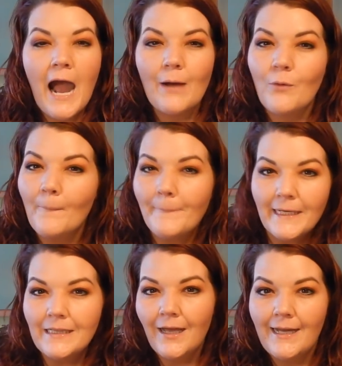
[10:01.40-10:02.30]
I won't
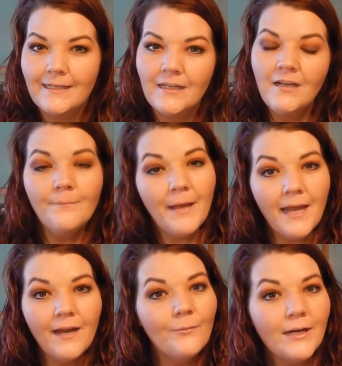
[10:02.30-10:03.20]
be like,
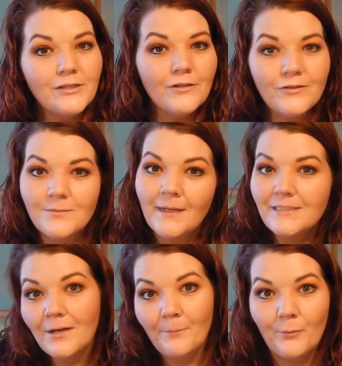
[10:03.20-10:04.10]
man, why'd you lose my
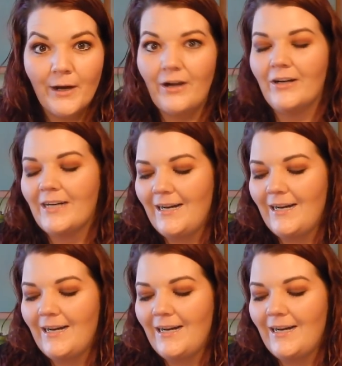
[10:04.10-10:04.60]
Tupperware